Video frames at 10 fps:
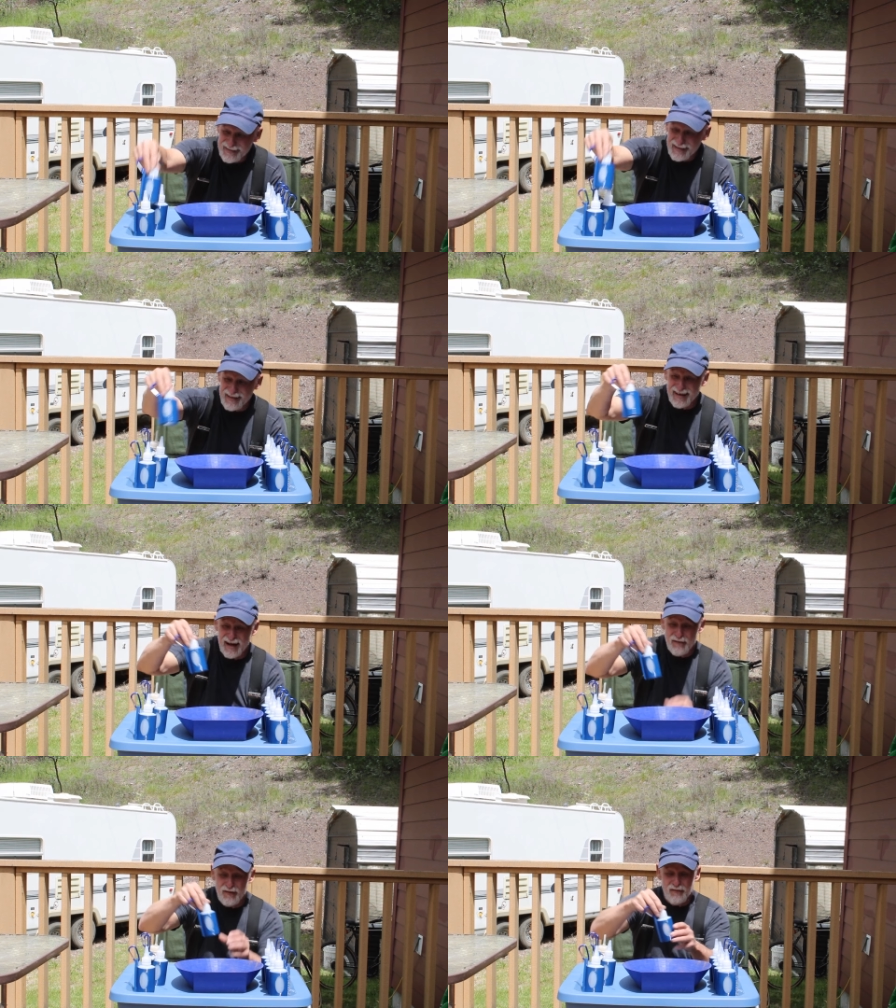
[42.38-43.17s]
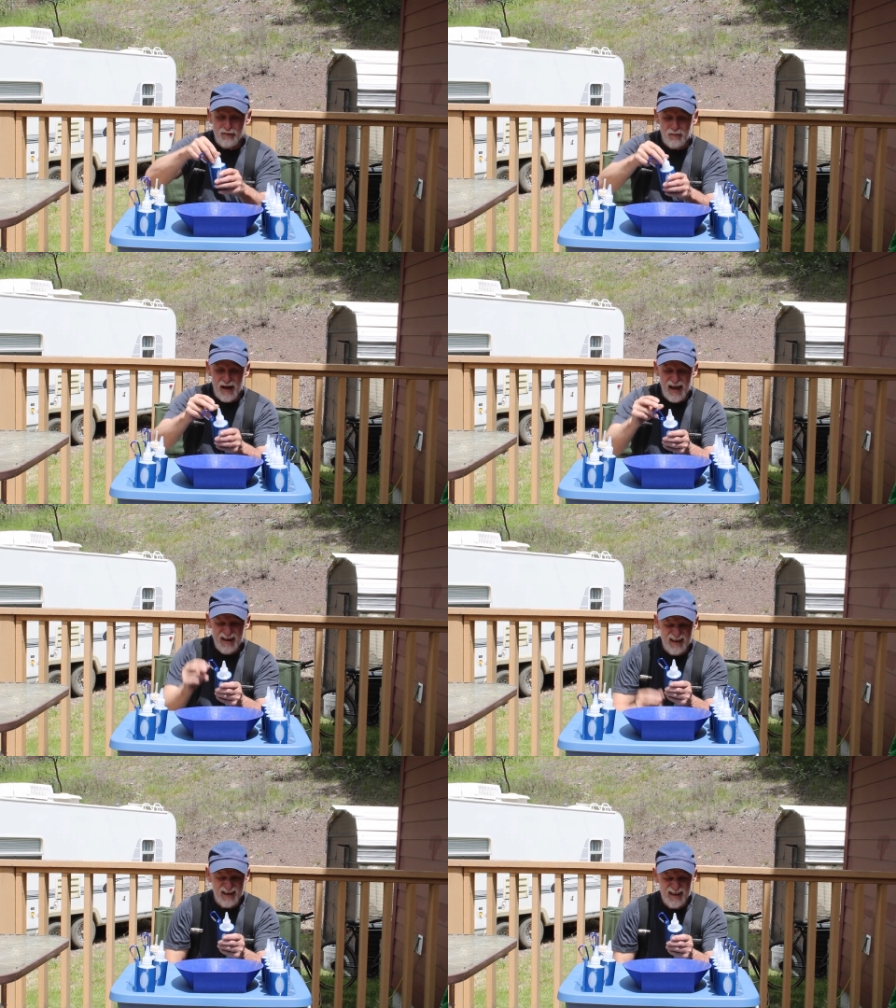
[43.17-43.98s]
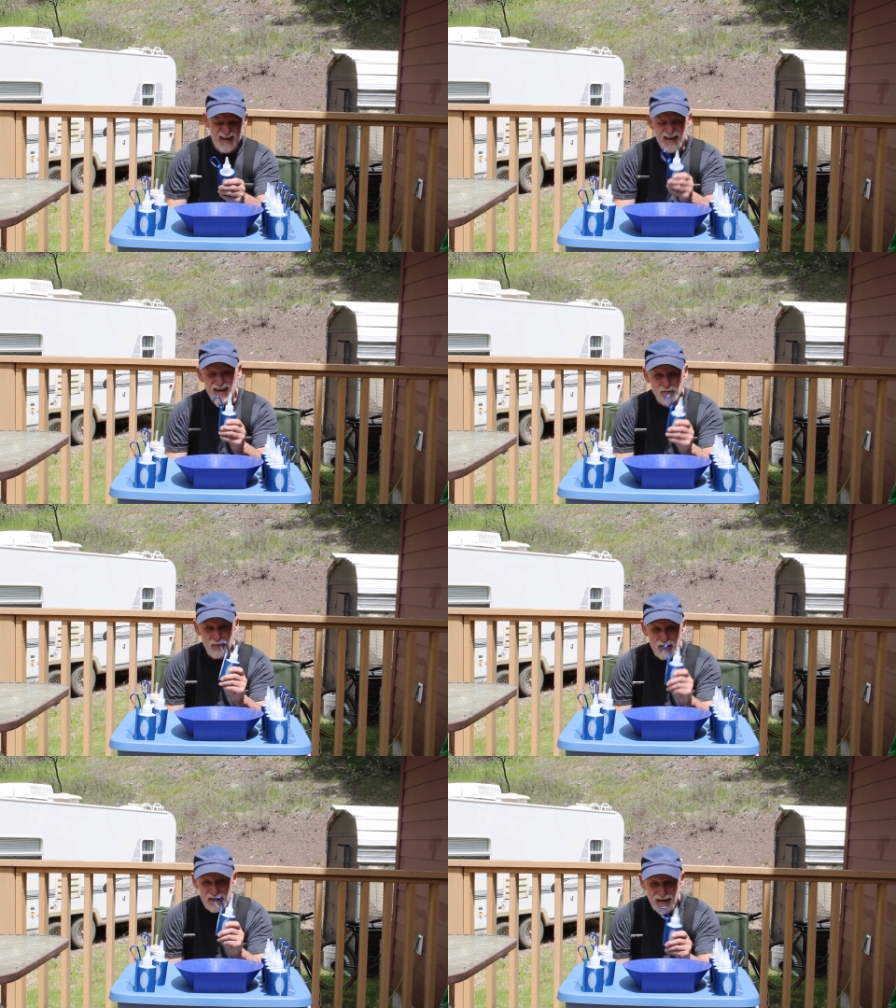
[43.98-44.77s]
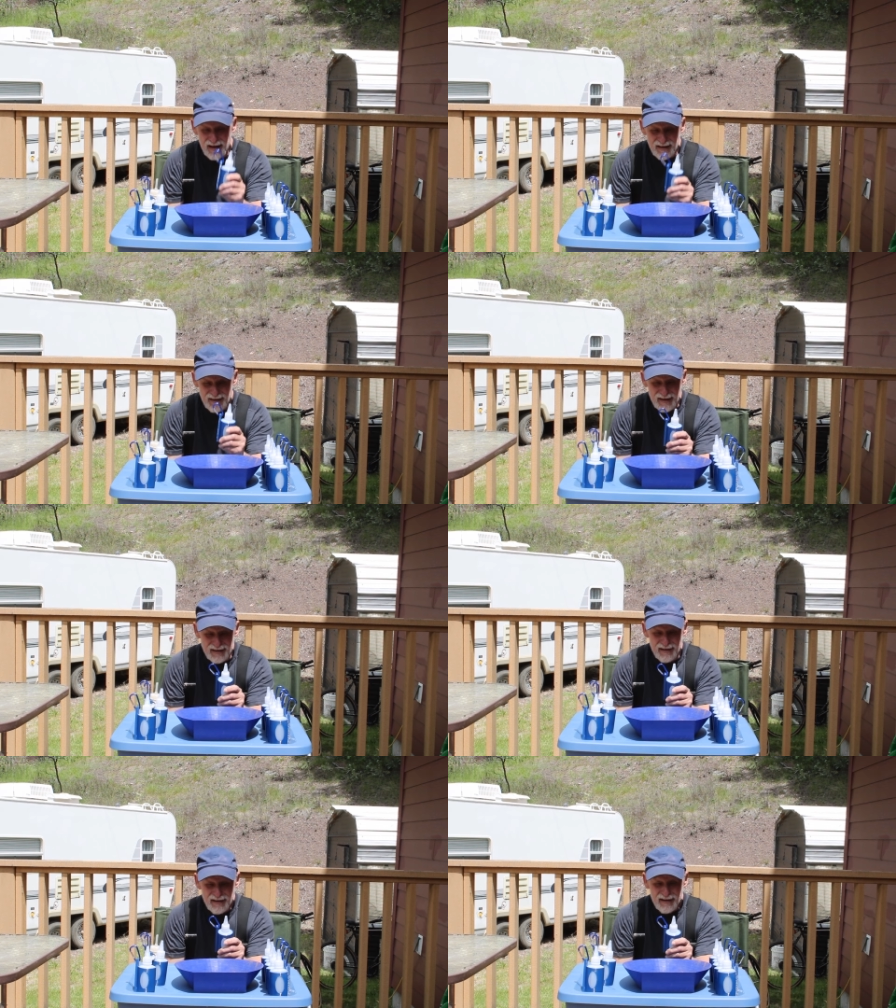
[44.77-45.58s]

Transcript: I think I've ever made. It's pretty dang neat.